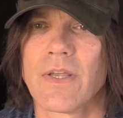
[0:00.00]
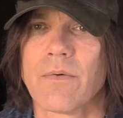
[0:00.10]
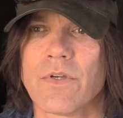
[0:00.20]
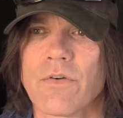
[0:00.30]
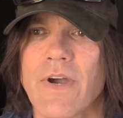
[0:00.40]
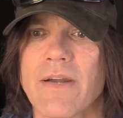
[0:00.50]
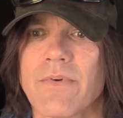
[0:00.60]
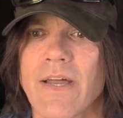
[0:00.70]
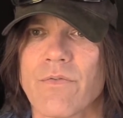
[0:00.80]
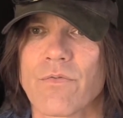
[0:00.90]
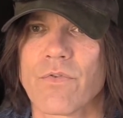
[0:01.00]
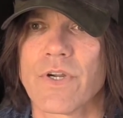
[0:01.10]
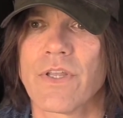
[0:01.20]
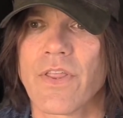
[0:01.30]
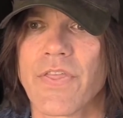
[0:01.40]
When you write about
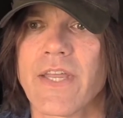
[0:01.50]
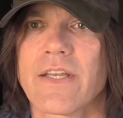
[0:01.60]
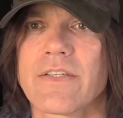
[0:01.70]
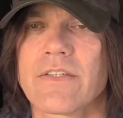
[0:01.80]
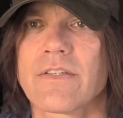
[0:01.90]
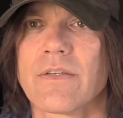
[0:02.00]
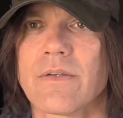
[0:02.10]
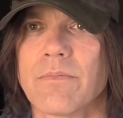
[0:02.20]
real things,